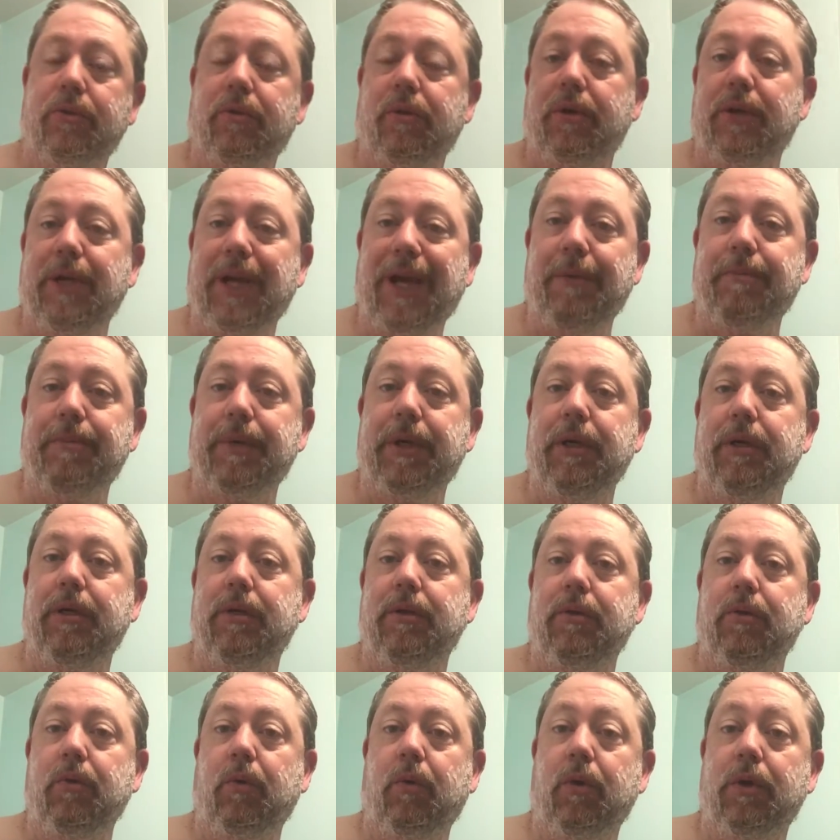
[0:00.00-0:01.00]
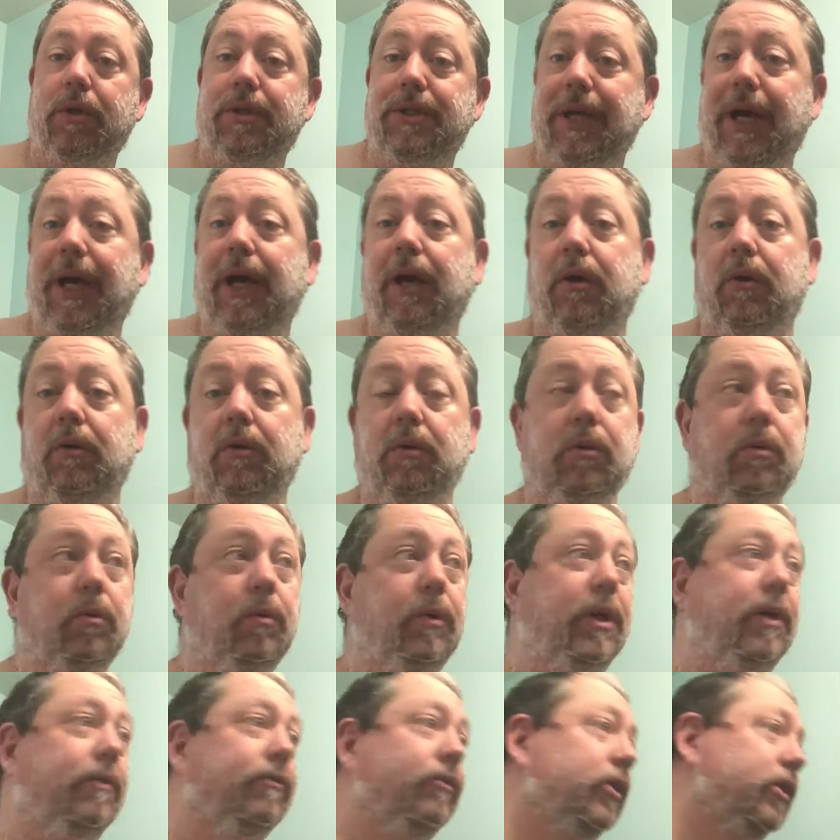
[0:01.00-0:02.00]
or napkin or towel or
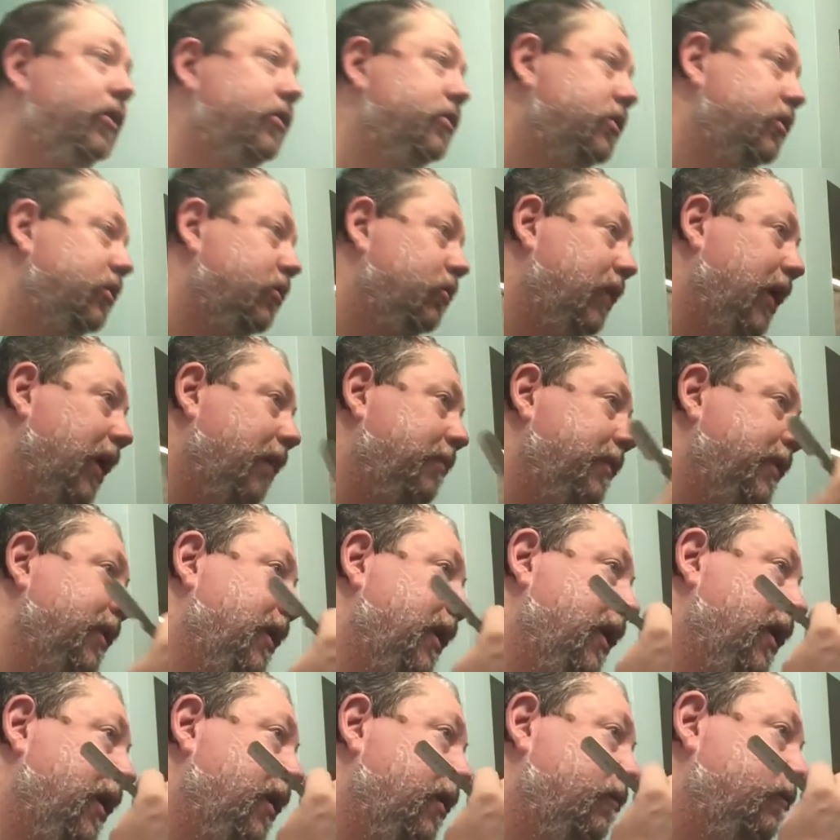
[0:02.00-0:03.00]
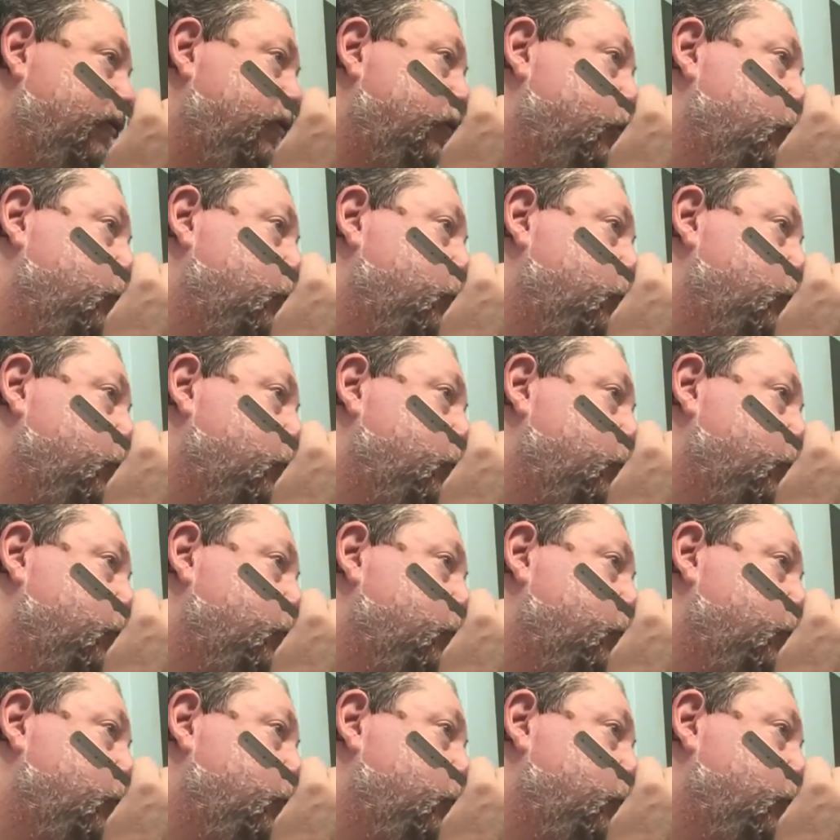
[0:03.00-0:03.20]
whatever it is that you happen to have.